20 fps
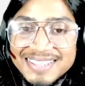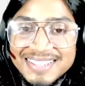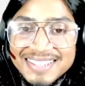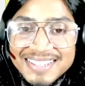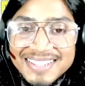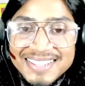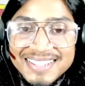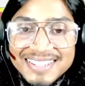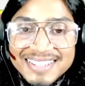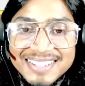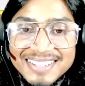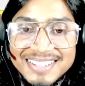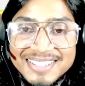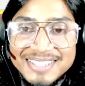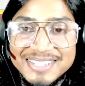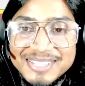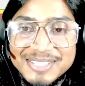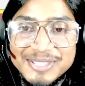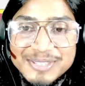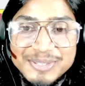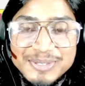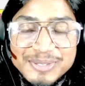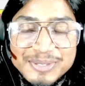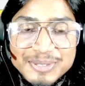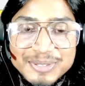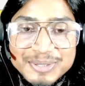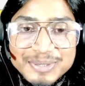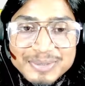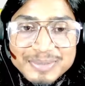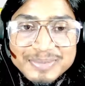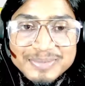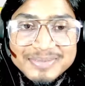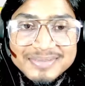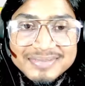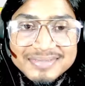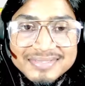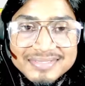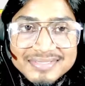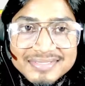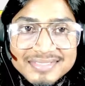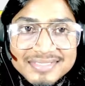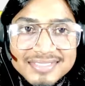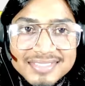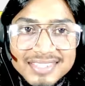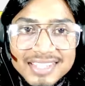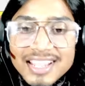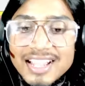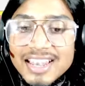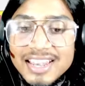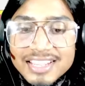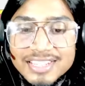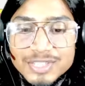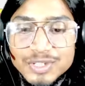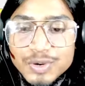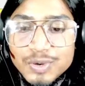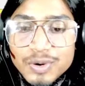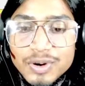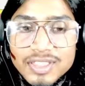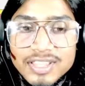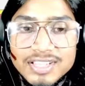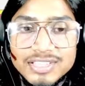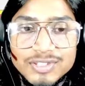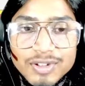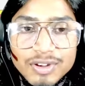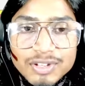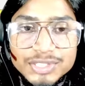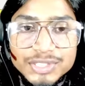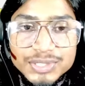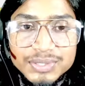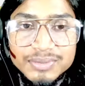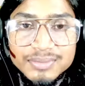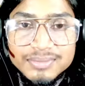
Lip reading: yeah, so yeah, let's code this solution.